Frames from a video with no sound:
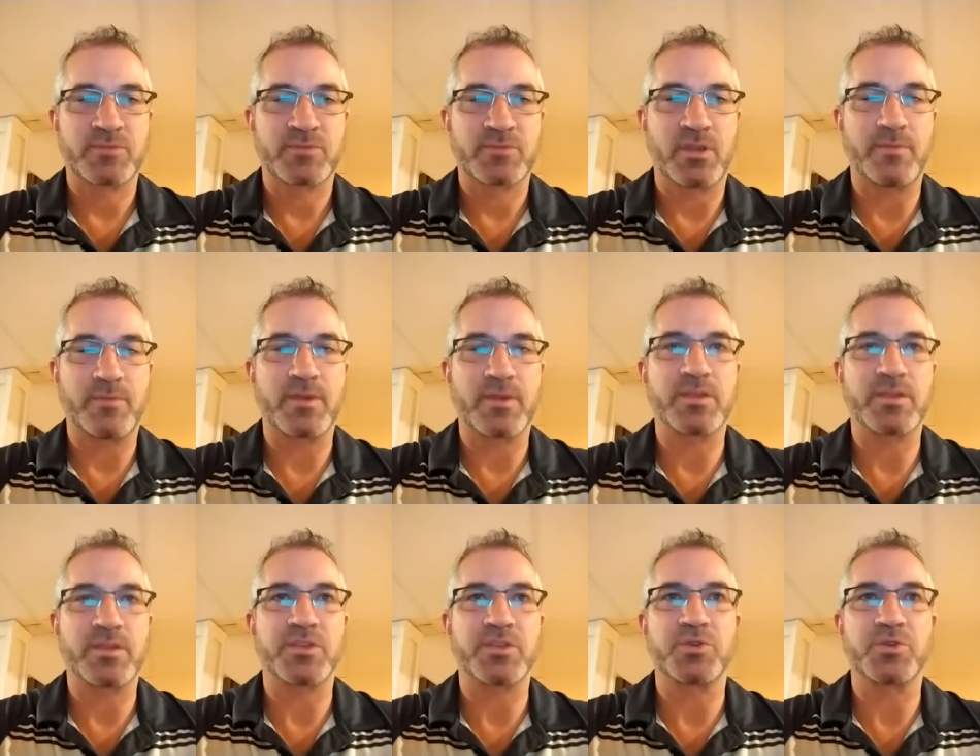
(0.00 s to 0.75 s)
you might
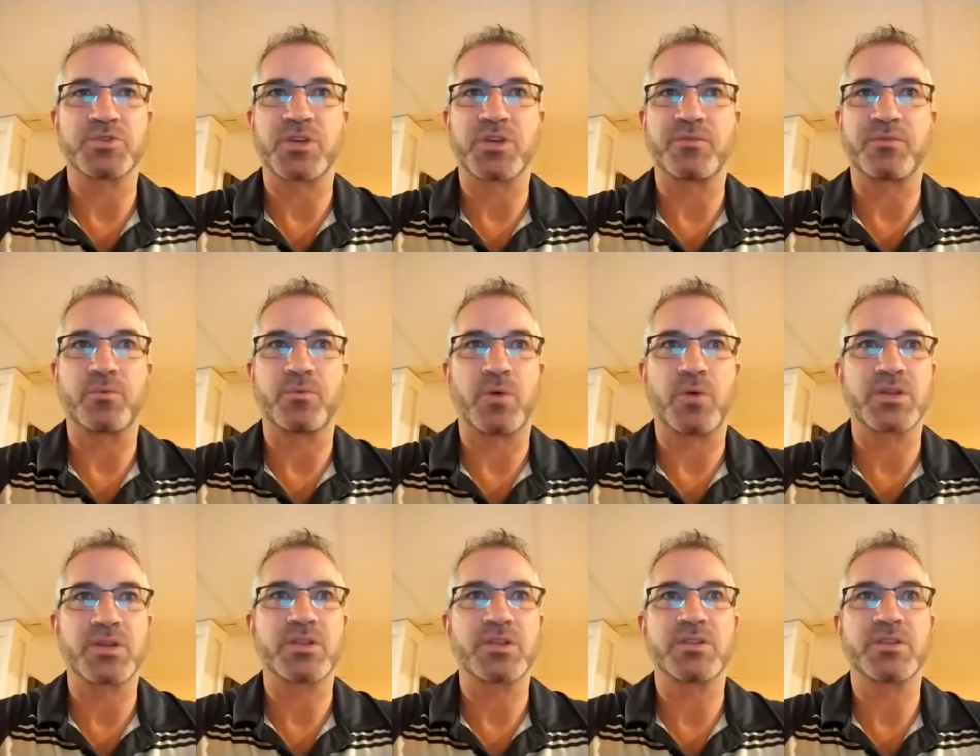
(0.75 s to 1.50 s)
think to yourself,
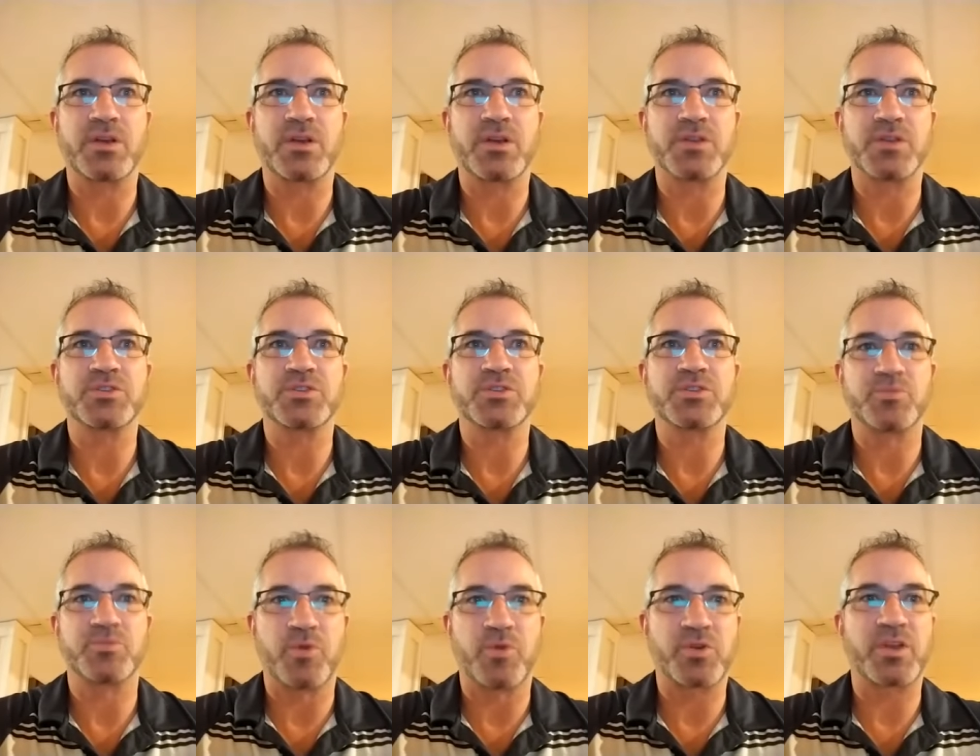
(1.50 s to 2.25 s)
what does
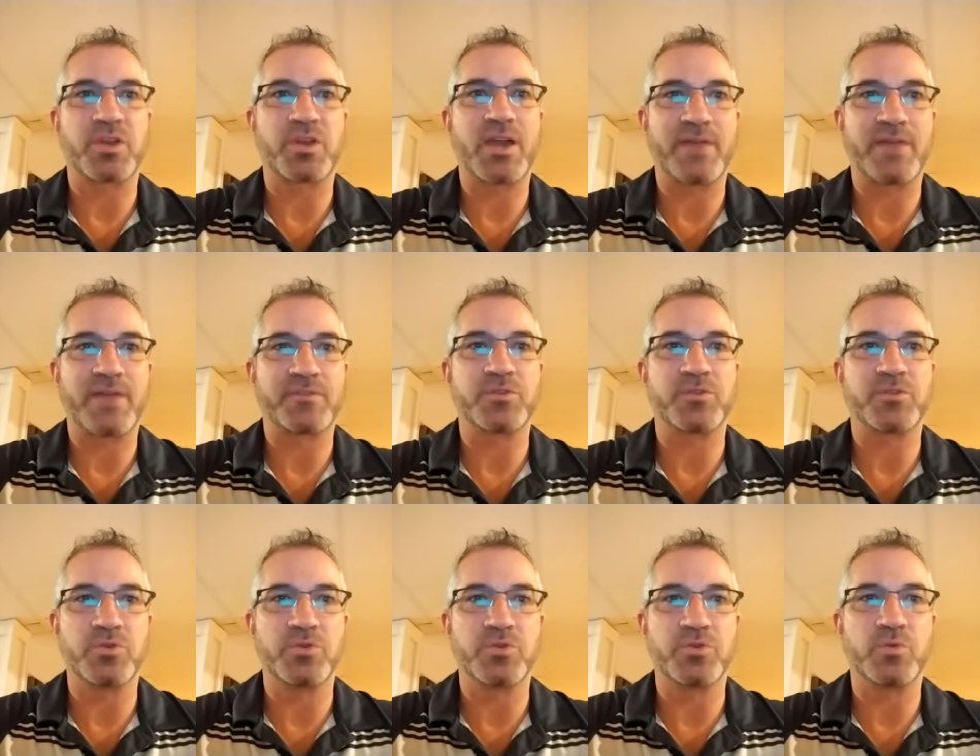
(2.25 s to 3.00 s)
smoking have to
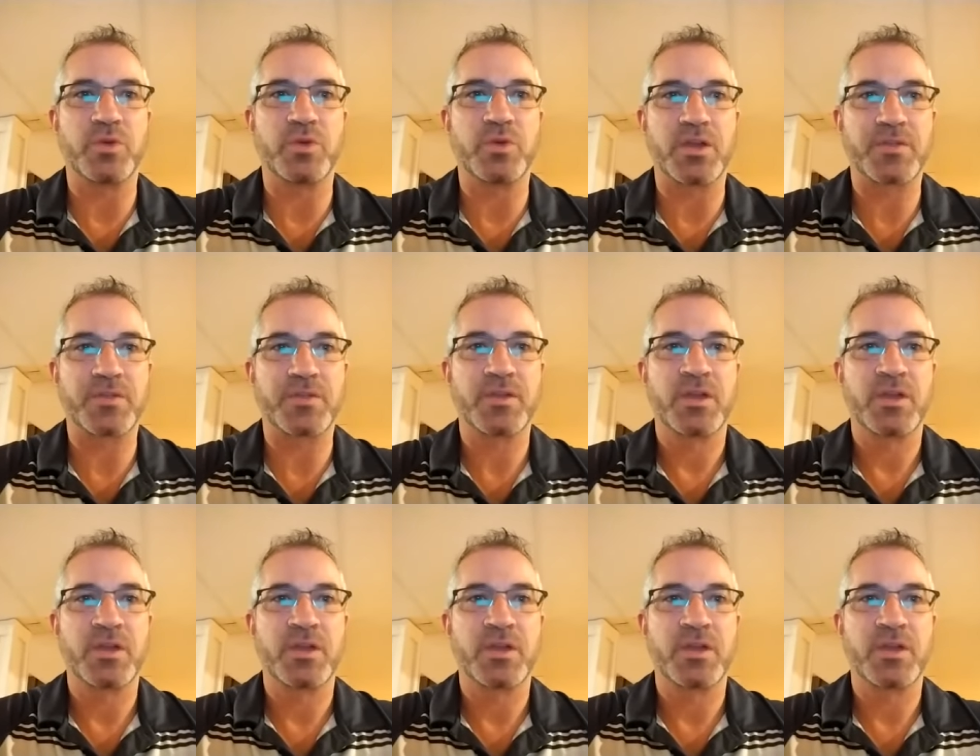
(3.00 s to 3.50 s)
do with